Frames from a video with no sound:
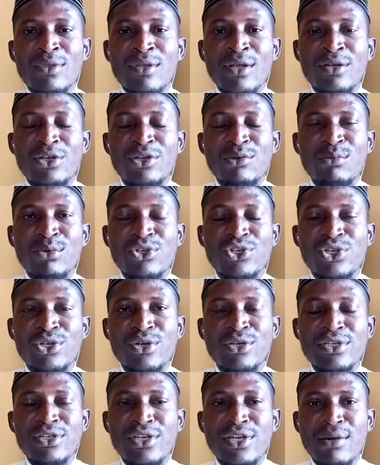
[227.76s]

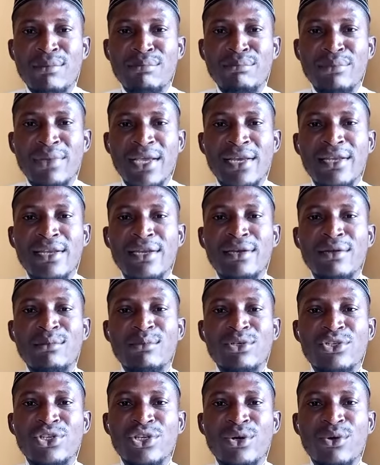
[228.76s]
the remaining
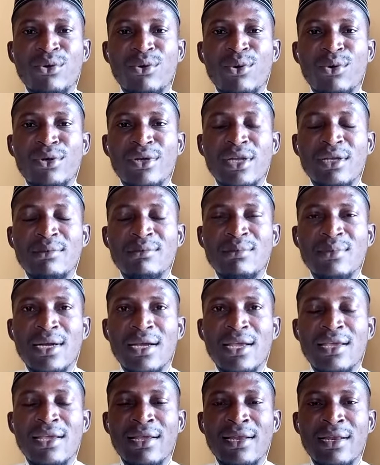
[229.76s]
Mushrikun
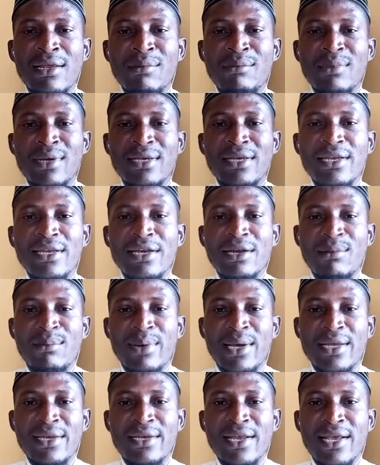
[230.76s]
in Medina
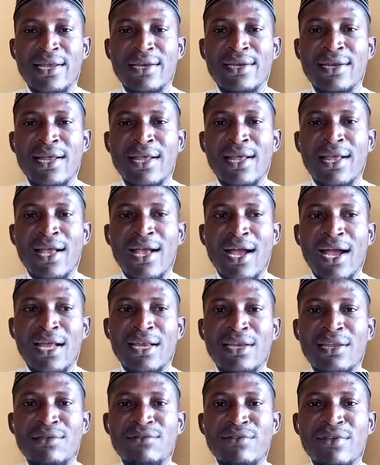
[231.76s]
by then,
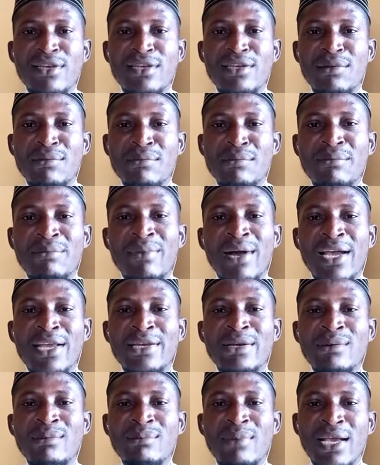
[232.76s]
and even the
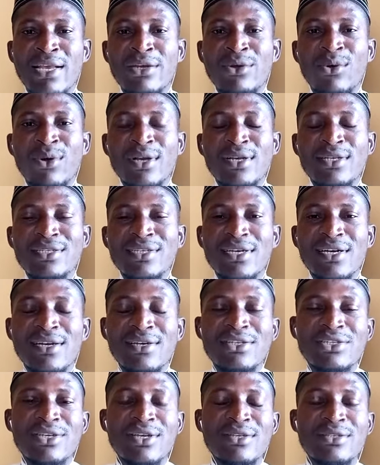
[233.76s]
minority
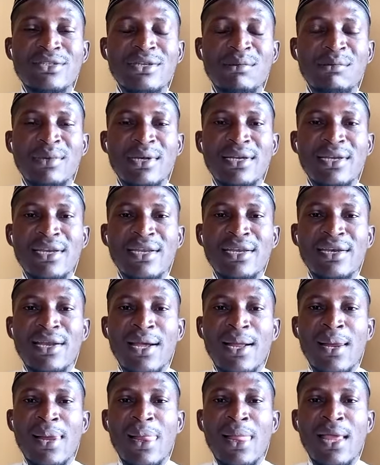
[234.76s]
Christians in
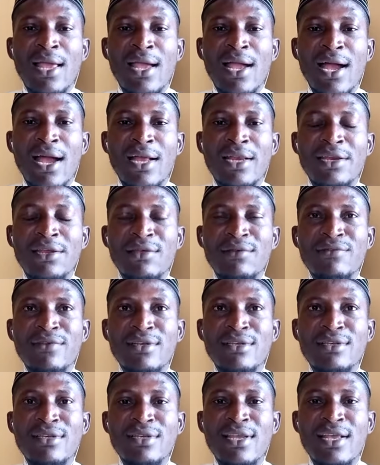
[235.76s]
Medina, and
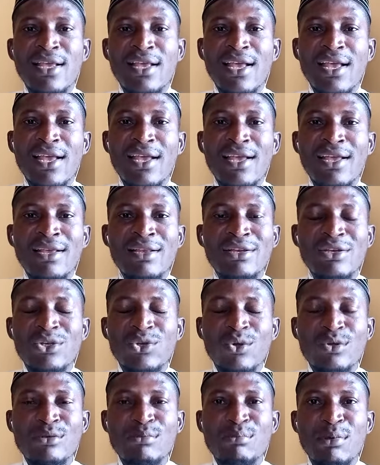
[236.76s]
even
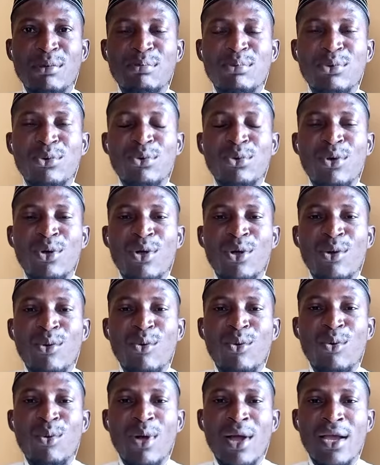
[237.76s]
those people
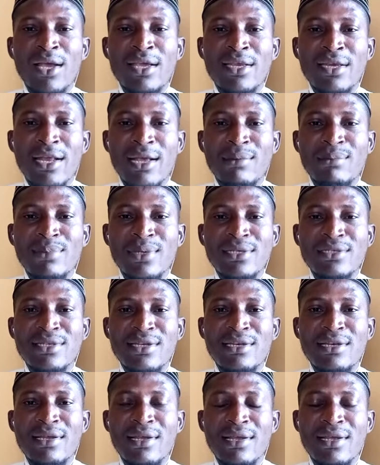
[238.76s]
who were
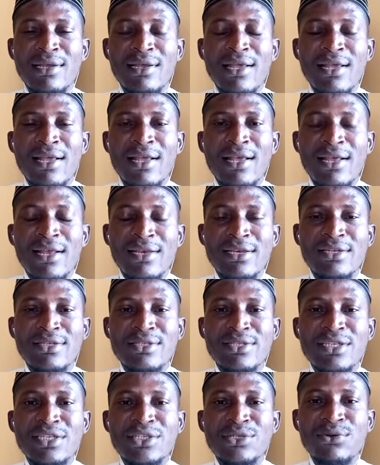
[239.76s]
inhabiting the
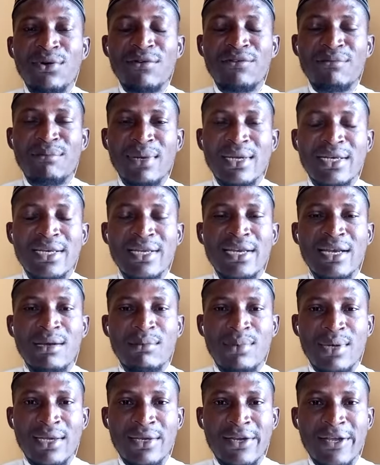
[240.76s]
city of Medina
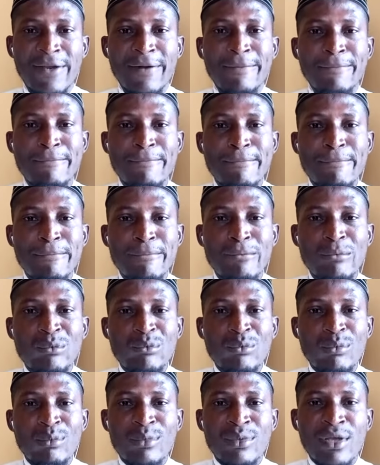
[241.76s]
by then.
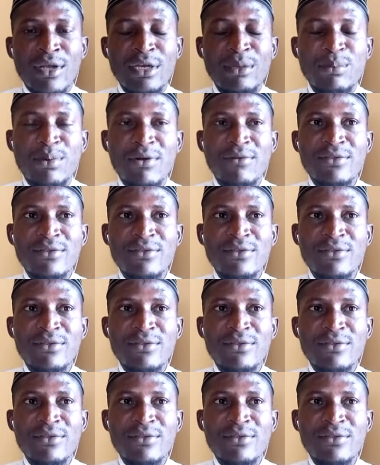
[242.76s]
The Prophet